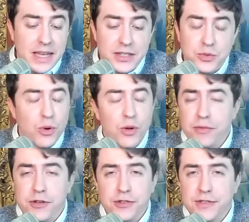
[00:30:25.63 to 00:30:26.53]
it is
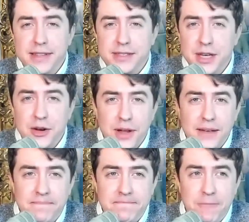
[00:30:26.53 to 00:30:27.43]
worth just
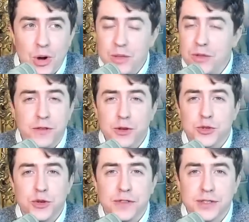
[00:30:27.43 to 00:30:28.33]
considering what the
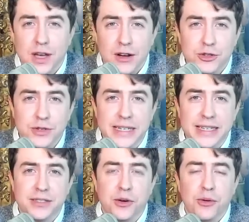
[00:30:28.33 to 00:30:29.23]
future of this country
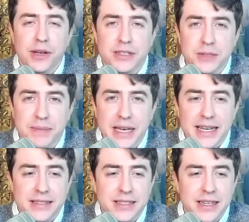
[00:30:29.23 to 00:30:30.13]
is going to
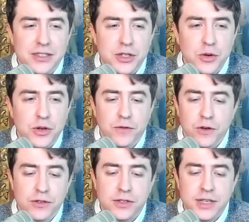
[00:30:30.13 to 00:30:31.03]
be. It's so
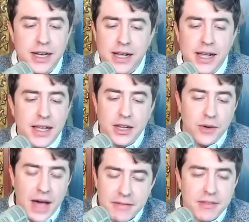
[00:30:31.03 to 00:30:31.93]
diverse,
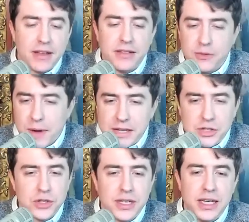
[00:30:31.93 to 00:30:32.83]
ethnically,
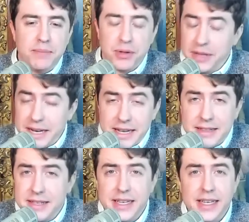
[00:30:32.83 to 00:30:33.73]
racially,
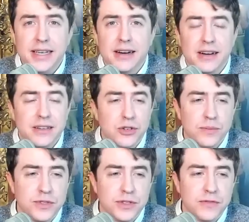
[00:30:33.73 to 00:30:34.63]
politically, in
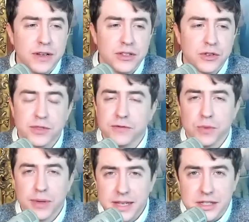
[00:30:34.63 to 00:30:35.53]
terms of
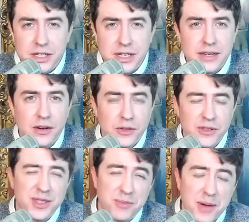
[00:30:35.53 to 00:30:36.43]
religion.
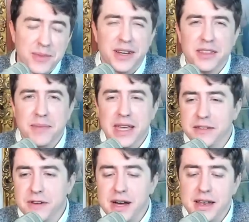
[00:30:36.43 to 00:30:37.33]
Although that's probably not the main
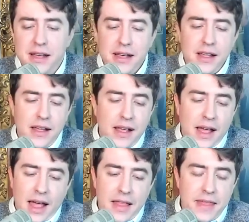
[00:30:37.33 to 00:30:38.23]
divide.
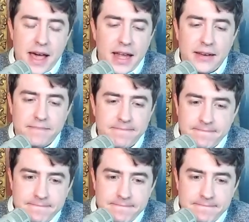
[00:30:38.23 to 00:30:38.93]
That